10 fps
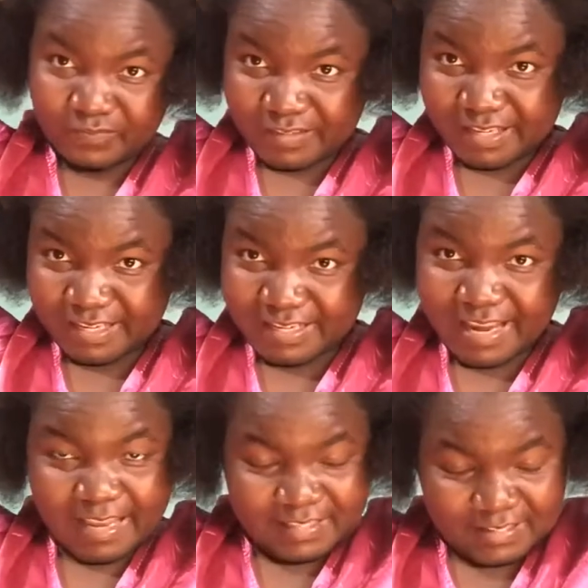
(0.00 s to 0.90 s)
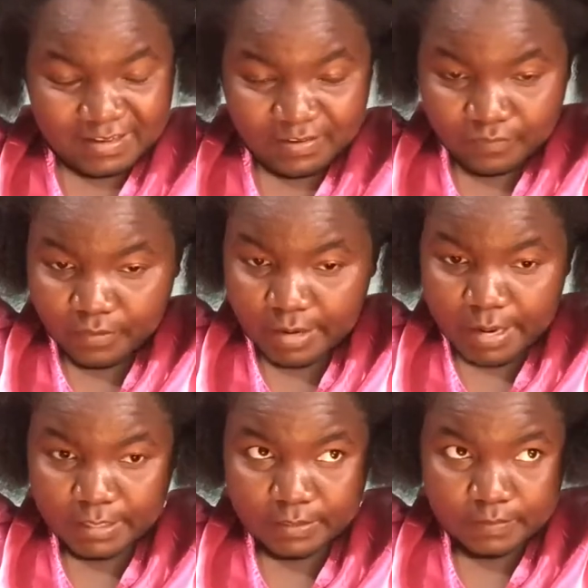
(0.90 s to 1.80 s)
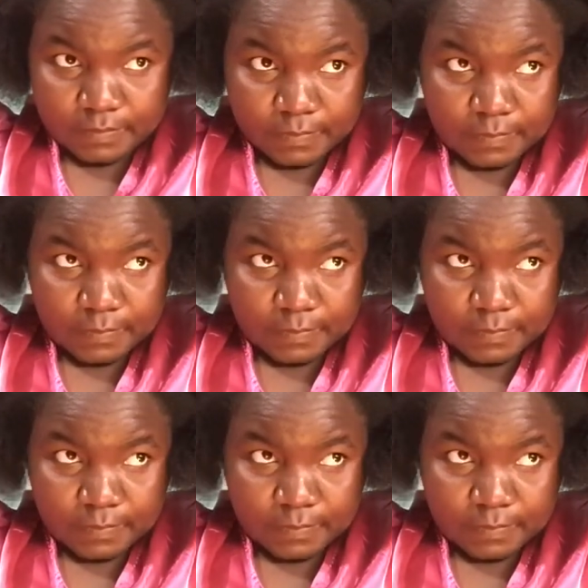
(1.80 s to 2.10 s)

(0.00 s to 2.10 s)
And guys, don't forget to